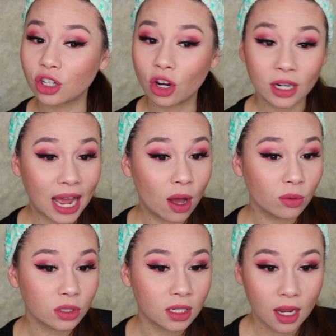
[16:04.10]
turned
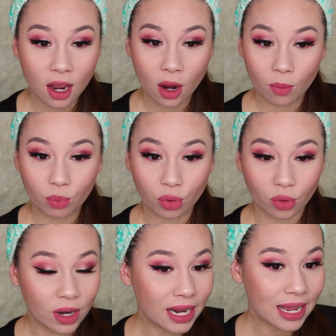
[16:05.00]
out
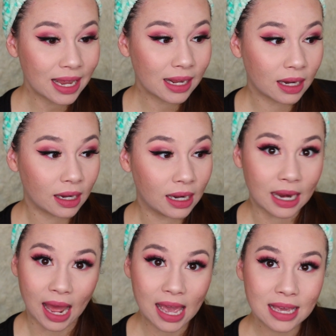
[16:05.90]
pretty
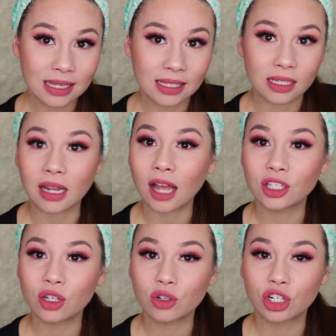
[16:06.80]
nice. Not
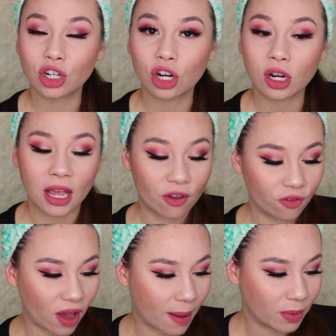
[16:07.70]
so sure
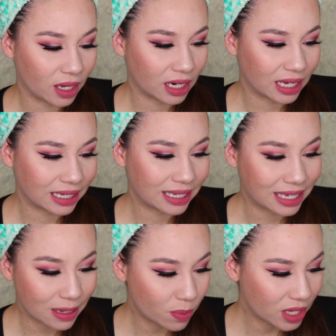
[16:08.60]
if I'm gonna
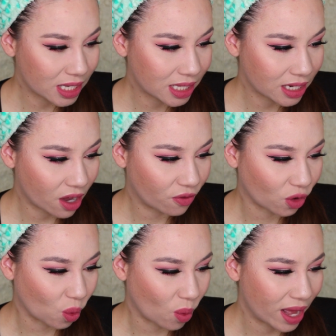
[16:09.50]
keep this stuff
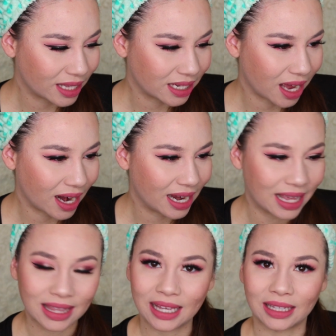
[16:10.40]
or what. It's not
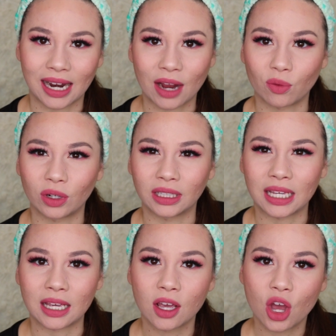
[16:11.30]
anything that I
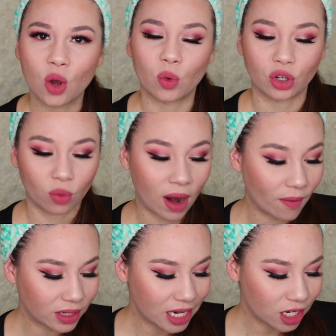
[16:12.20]
really would
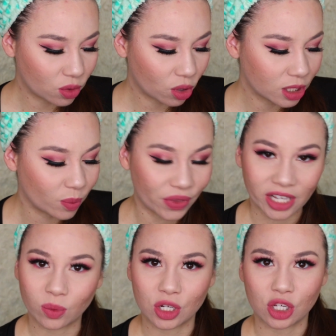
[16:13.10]
gravitate towards, but
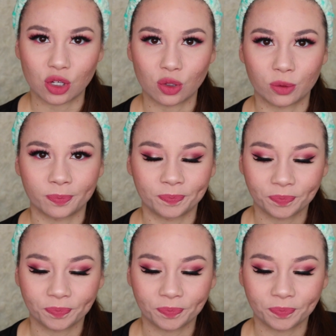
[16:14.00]
that's what you